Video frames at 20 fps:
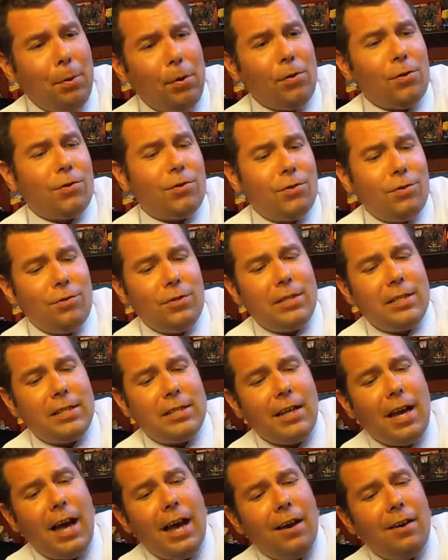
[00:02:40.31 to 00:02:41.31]
personal
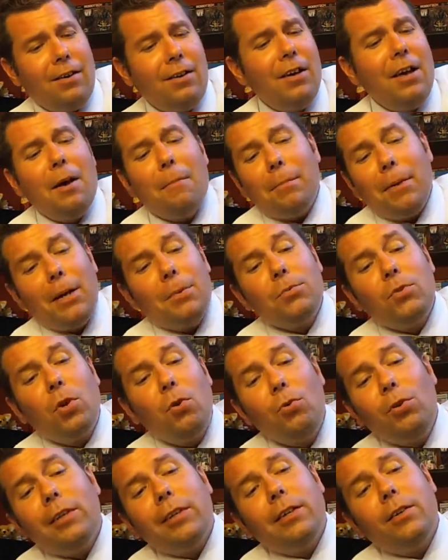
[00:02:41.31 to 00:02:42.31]
style, but I'm
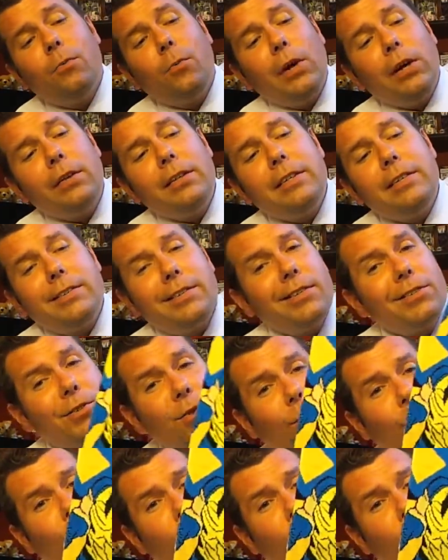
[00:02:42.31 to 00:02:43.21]
totally going to wear these because they're